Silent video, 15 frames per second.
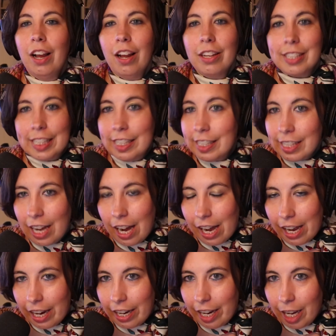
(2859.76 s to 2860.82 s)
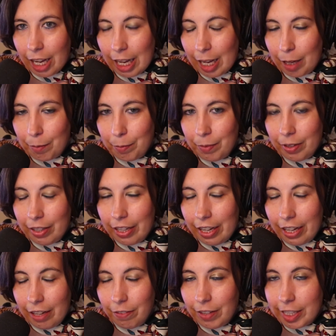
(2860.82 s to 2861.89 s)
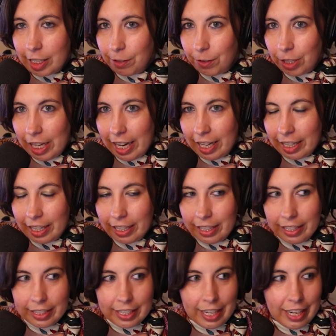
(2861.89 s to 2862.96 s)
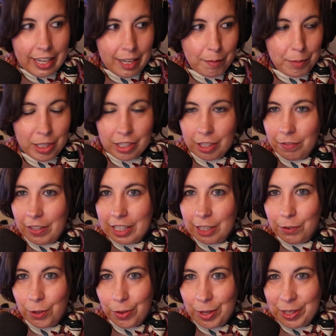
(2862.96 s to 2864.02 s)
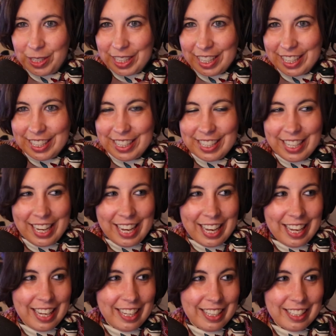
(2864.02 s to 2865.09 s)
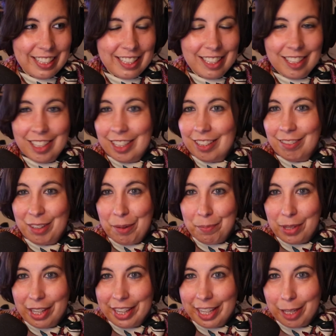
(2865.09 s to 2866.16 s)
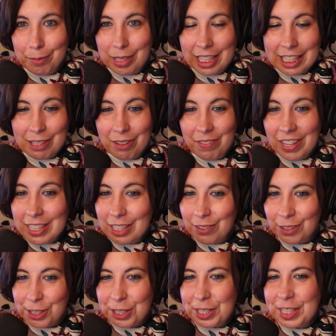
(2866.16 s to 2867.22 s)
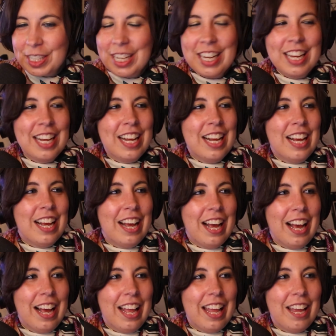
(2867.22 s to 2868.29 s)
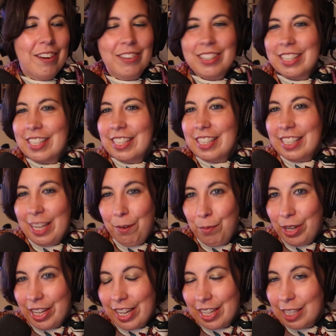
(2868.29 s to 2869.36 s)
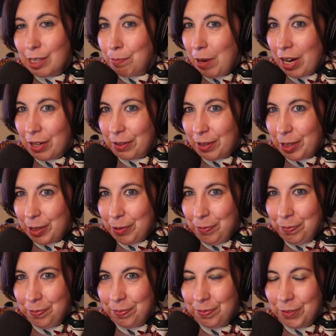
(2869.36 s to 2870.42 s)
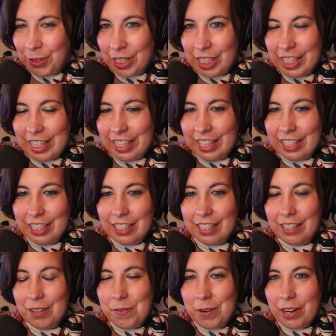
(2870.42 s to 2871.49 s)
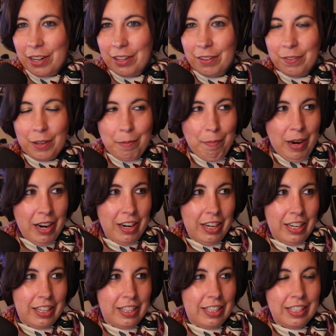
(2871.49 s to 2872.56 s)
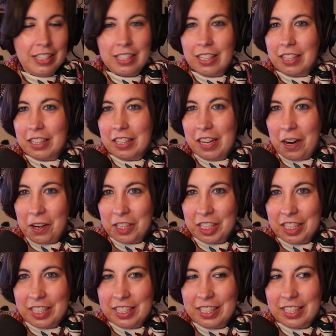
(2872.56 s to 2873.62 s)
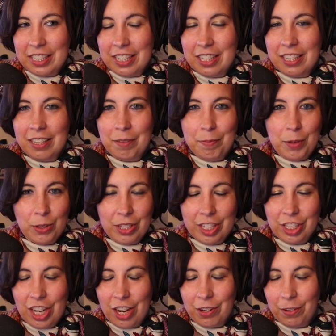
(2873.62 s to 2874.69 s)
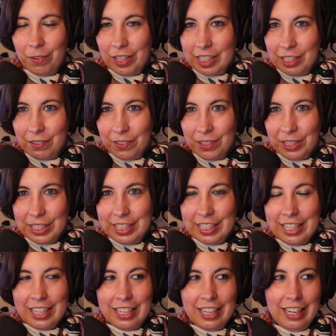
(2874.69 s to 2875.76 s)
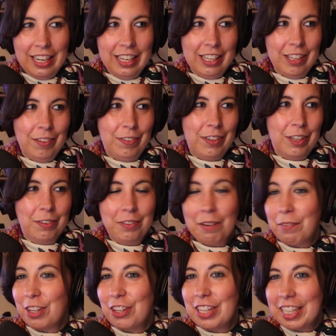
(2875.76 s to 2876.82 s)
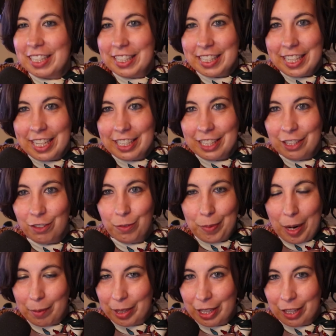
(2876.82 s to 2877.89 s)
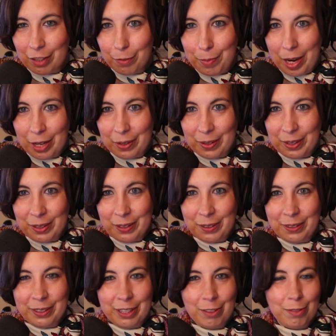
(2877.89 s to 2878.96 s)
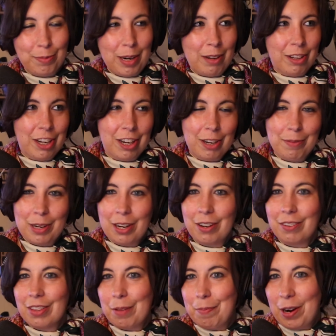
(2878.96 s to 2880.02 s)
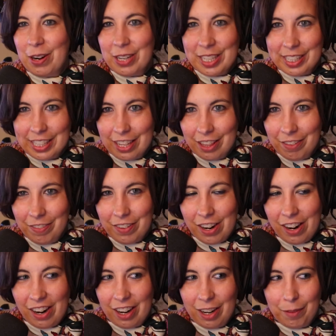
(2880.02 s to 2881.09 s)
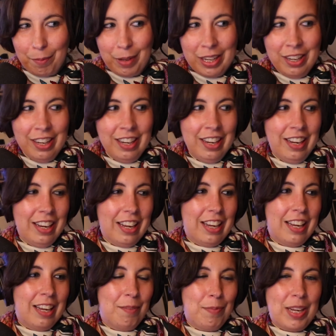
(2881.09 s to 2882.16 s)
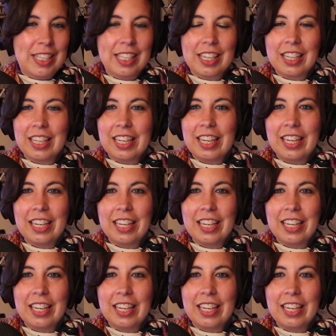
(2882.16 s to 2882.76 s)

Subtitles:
since I am a festival addict and music festival enthusiast and completely obsessed with festivals, it was the same weekend as Bonnaroo, which is one of America's largest multi-genre festivals. If you're from the United States, you've probably heard of Bonnaroo. You've probably heard about the parties on the farm. It basically